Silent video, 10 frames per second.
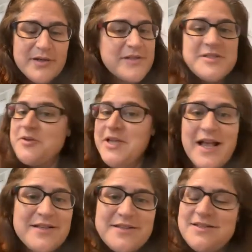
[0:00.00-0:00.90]
So
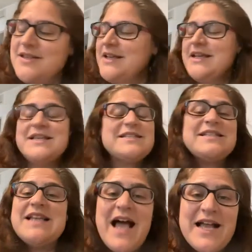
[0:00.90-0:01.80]
yes, it is
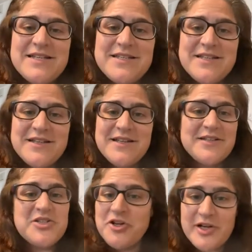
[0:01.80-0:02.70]
not
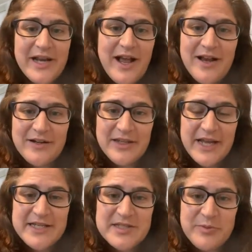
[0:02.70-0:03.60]
turning on a
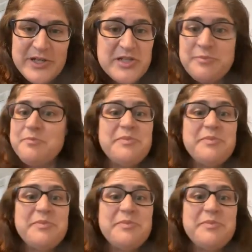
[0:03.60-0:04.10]
light switch.